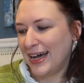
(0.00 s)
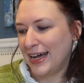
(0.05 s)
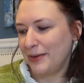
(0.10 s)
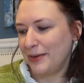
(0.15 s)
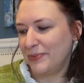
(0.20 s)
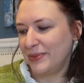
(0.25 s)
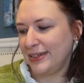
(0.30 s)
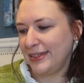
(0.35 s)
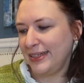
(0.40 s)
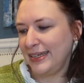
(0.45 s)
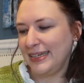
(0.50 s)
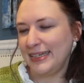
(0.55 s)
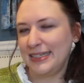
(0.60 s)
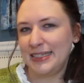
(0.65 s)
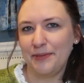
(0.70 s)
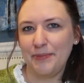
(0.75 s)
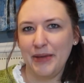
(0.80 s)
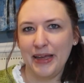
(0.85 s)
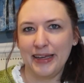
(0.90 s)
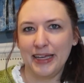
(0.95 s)
I'm really
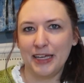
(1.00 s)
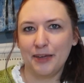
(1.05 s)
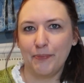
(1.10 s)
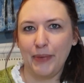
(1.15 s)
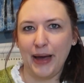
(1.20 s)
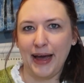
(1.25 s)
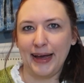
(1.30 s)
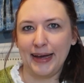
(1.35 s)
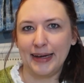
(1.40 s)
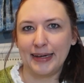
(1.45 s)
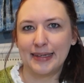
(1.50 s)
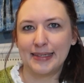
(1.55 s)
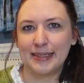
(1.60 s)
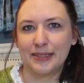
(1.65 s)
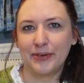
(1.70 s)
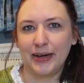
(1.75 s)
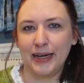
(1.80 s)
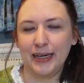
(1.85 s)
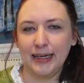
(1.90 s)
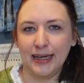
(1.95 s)
into making
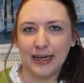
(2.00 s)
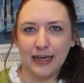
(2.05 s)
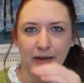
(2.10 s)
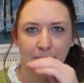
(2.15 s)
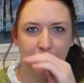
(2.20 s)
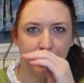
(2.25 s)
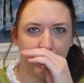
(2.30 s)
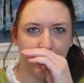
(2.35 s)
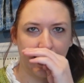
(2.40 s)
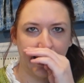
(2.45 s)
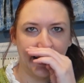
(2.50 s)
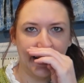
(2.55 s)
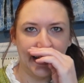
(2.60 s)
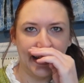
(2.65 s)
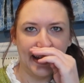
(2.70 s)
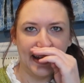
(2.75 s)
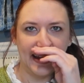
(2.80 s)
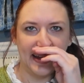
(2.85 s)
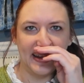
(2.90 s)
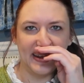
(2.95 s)
bags right now.
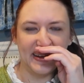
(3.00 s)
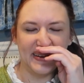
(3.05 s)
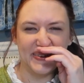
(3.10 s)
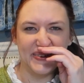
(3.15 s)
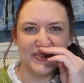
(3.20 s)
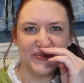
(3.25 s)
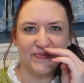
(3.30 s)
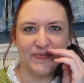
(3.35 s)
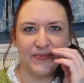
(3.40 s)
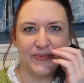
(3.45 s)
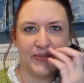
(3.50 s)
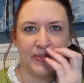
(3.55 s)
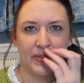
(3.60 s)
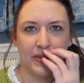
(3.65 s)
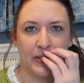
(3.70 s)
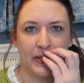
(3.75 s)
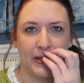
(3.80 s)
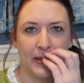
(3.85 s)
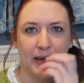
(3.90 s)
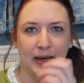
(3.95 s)
I'm
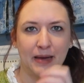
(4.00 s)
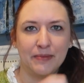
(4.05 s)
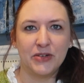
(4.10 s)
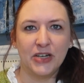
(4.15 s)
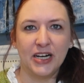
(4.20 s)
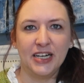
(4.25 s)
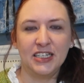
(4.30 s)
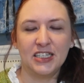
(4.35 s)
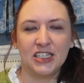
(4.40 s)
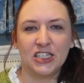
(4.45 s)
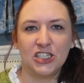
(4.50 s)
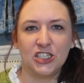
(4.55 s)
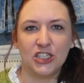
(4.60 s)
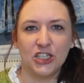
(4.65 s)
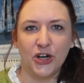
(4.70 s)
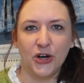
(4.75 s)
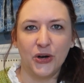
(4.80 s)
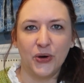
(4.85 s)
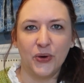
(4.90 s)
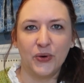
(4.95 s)
trying to
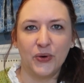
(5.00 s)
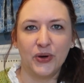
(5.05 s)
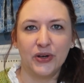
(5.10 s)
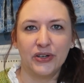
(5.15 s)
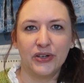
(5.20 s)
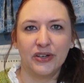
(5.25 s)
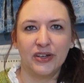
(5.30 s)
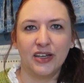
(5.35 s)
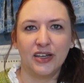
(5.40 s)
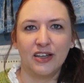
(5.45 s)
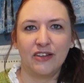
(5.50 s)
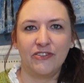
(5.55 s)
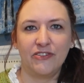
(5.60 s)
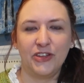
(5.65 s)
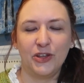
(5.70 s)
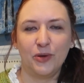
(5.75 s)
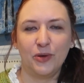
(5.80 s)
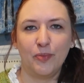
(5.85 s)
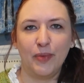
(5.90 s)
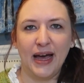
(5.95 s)
sew a
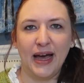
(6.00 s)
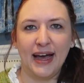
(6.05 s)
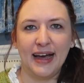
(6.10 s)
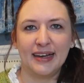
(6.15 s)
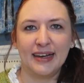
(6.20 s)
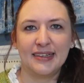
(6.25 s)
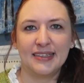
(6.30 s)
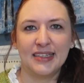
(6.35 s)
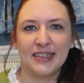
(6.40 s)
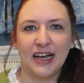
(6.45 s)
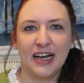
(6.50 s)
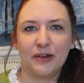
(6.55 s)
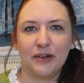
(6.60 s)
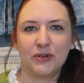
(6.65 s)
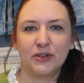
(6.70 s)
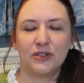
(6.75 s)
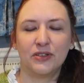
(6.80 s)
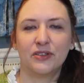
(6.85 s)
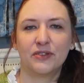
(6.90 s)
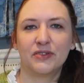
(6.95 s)
few bags.
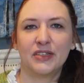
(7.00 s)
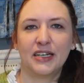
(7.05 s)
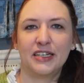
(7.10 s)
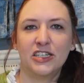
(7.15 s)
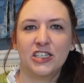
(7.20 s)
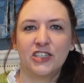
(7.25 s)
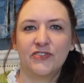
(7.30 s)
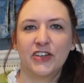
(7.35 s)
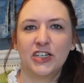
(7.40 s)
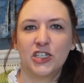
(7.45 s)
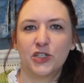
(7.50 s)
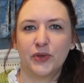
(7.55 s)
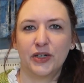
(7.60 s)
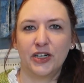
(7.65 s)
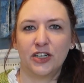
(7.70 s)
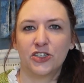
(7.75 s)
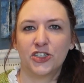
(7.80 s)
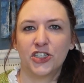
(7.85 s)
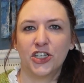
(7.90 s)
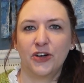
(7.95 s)
I just finished one
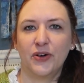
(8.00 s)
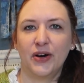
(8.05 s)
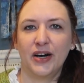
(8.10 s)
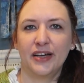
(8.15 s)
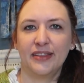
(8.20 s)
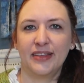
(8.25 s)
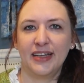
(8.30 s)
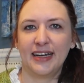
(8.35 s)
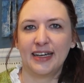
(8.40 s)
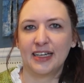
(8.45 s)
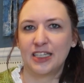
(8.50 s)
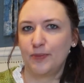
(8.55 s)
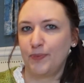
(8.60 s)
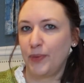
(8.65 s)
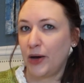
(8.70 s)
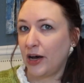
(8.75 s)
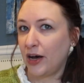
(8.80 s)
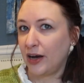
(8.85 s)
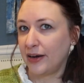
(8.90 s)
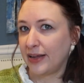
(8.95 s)
I'll show on the next
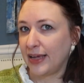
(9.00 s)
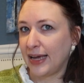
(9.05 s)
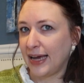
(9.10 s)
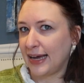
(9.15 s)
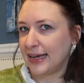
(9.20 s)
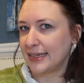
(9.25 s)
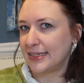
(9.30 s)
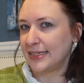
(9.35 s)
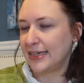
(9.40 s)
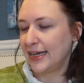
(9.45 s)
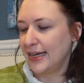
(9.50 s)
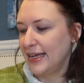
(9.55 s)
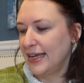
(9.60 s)
podcast.